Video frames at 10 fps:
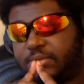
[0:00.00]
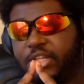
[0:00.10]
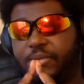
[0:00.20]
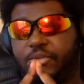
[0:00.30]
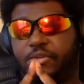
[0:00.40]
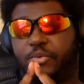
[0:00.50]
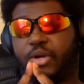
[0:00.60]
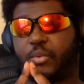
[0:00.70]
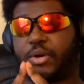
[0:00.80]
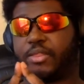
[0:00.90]
Even to the
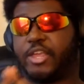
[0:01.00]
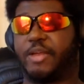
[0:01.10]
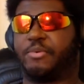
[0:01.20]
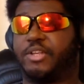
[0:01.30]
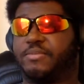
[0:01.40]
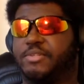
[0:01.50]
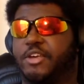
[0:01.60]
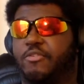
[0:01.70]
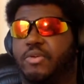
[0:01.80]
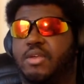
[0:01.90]
point where the head priest
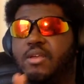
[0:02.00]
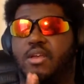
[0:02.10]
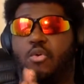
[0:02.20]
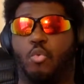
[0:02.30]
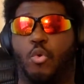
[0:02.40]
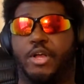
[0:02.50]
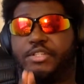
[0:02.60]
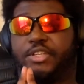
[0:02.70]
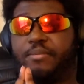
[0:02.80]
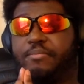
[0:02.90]
himself
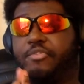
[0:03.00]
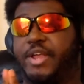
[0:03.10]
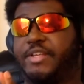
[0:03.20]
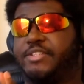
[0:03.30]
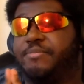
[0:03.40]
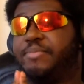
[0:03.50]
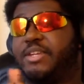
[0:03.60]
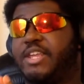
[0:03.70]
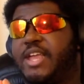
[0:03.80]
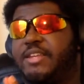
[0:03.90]
was impressed,
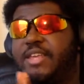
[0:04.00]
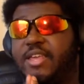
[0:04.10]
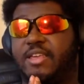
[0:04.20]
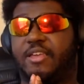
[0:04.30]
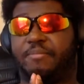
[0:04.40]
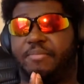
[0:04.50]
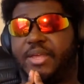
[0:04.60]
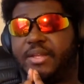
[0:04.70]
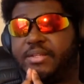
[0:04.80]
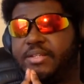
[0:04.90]
but yet a
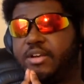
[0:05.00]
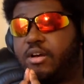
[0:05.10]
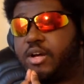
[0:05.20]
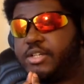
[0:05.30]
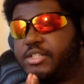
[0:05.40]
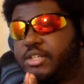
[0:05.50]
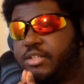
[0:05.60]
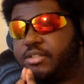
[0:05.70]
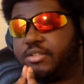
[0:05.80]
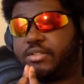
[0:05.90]
bit
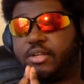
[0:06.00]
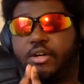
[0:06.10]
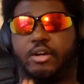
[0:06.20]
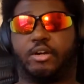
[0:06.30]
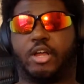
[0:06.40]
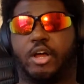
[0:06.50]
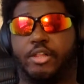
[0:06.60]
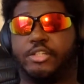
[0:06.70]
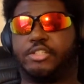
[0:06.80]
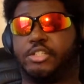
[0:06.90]
cautious on her
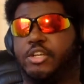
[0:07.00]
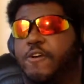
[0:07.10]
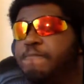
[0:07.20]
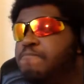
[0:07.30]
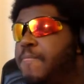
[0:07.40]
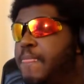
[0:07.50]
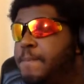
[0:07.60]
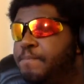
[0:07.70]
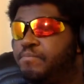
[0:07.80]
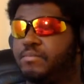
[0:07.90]
knowledge, you know.
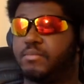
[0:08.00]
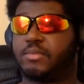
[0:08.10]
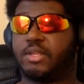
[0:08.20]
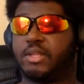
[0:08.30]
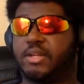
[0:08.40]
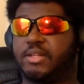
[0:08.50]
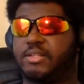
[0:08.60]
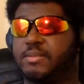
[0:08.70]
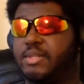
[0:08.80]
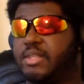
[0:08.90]
And it's
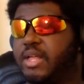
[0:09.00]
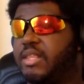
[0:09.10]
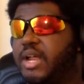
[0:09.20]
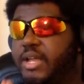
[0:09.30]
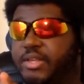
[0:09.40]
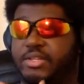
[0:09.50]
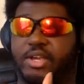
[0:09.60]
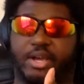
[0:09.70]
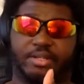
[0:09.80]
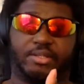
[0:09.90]
something that a lot of
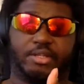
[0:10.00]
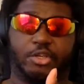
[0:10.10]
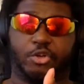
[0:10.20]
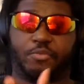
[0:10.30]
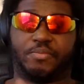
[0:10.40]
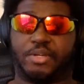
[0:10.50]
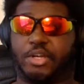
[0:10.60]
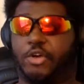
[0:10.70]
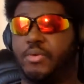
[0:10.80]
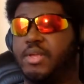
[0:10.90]
Isekai do, you
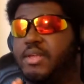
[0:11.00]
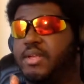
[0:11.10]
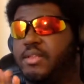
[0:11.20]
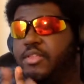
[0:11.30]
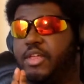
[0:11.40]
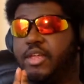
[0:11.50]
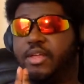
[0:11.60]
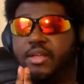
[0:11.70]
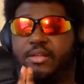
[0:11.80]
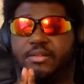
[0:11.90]
know.
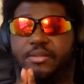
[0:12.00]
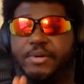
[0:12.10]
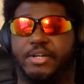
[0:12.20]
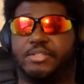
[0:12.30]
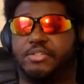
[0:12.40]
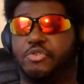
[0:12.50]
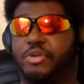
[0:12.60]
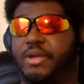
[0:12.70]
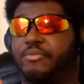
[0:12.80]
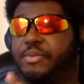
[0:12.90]
The person who
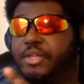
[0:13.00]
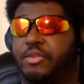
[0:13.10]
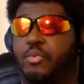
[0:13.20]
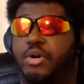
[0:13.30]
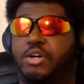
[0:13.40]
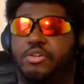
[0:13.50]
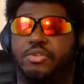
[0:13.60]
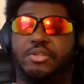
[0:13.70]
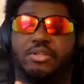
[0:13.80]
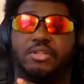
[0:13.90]
comes from the other world